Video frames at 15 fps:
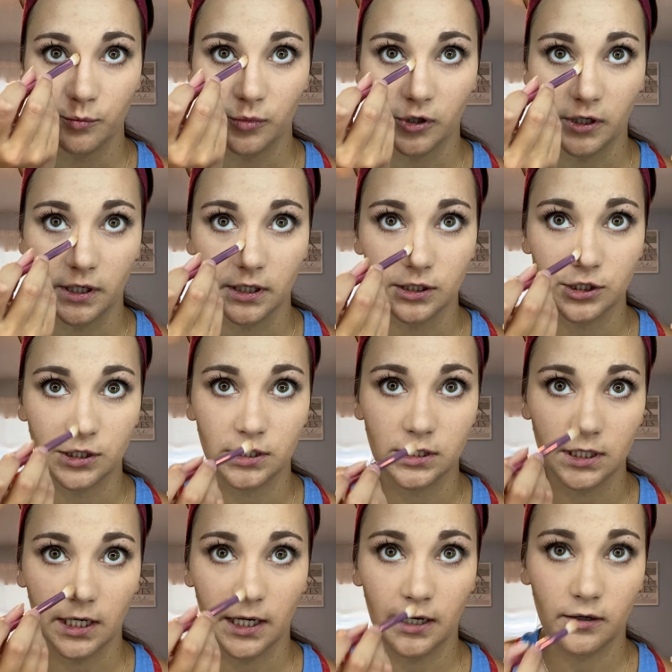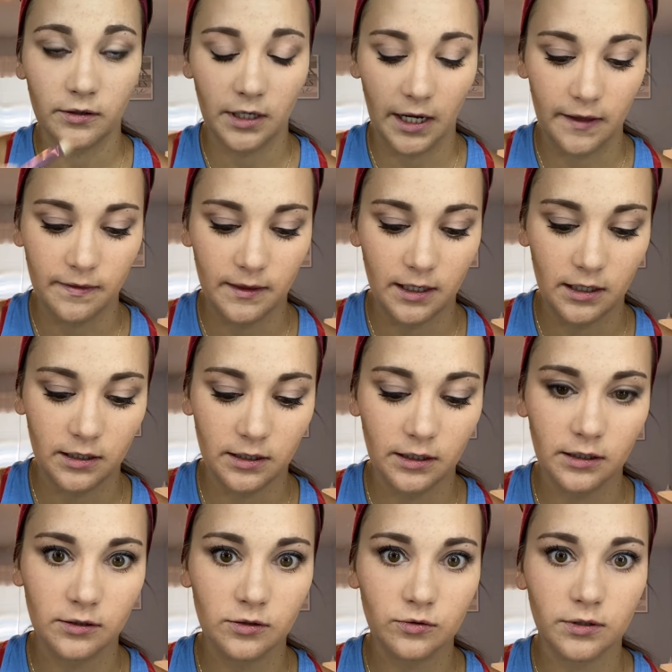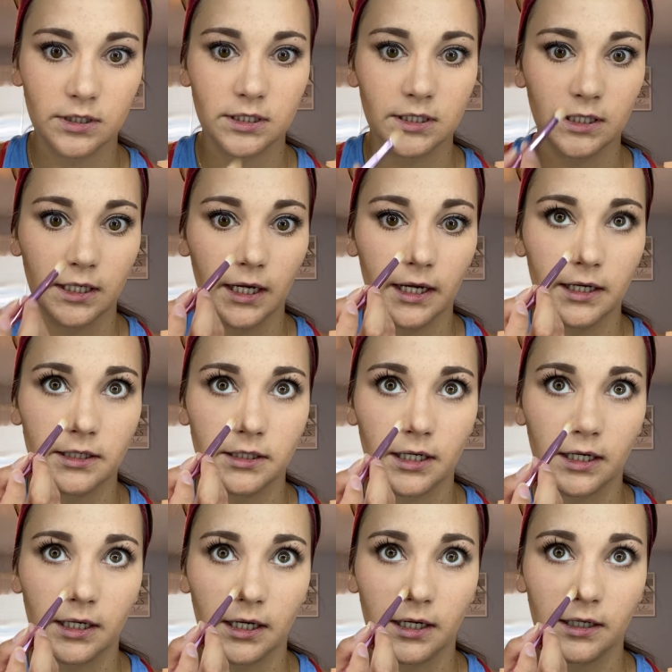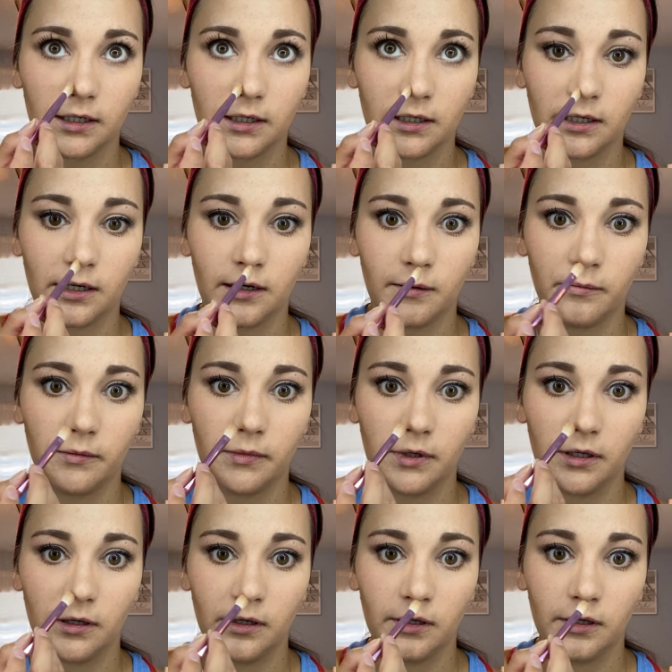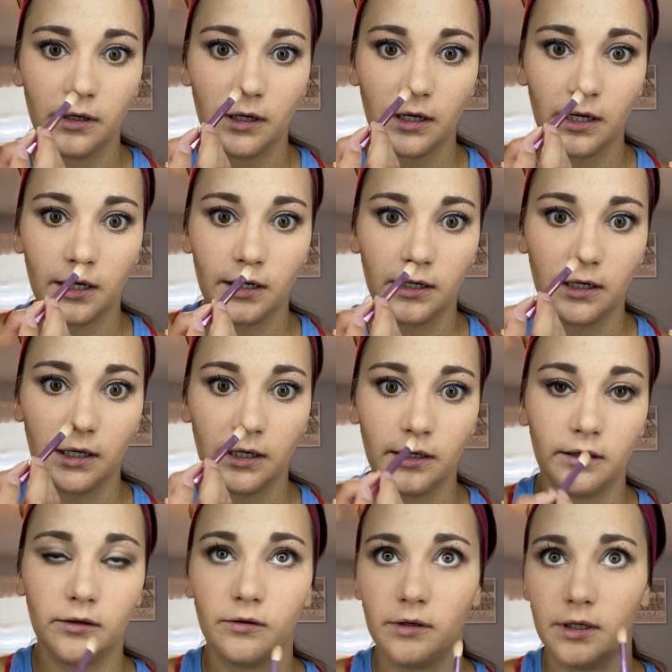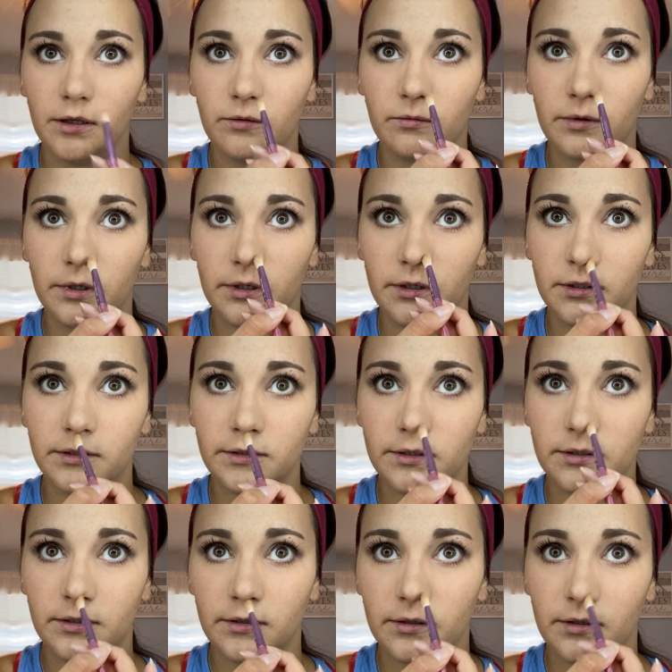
bridge down, and then towards the end, I kind of come at an angle inwards.